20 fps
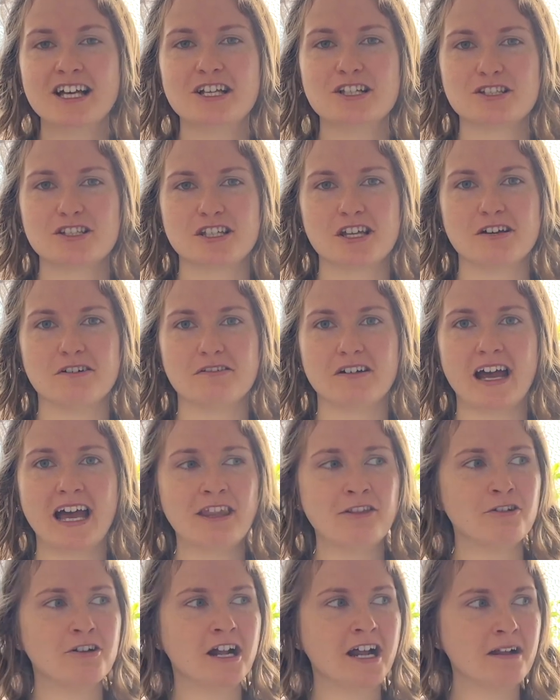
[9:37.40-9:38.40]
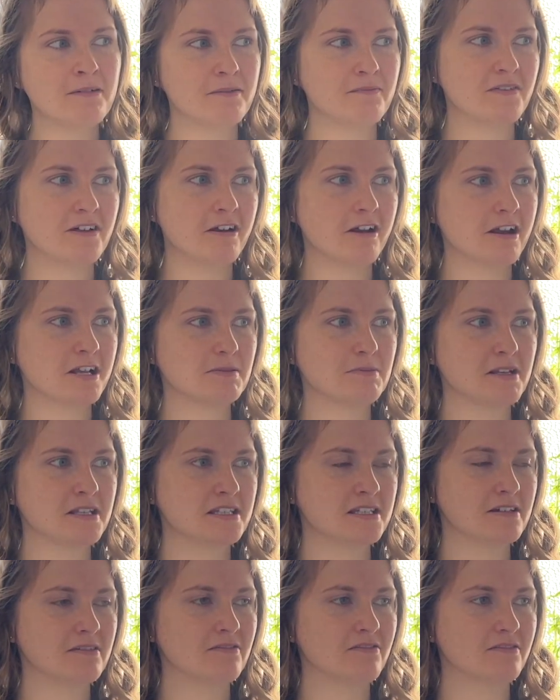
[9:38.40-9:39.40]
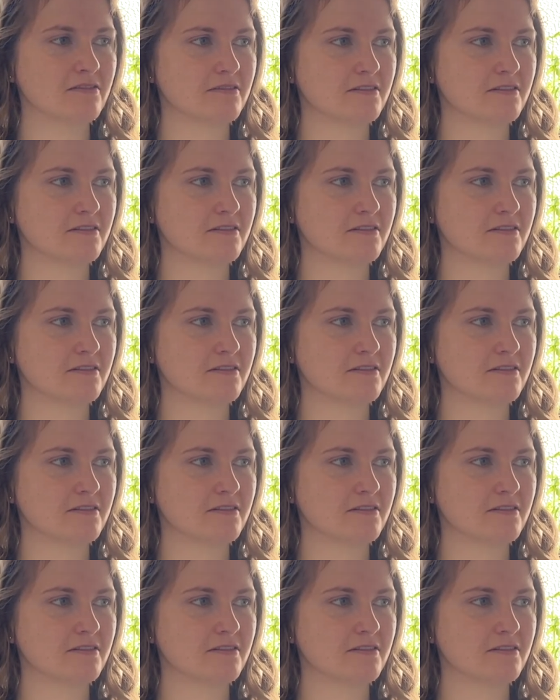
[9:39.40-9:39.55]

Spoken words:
So, and they're not very expensive.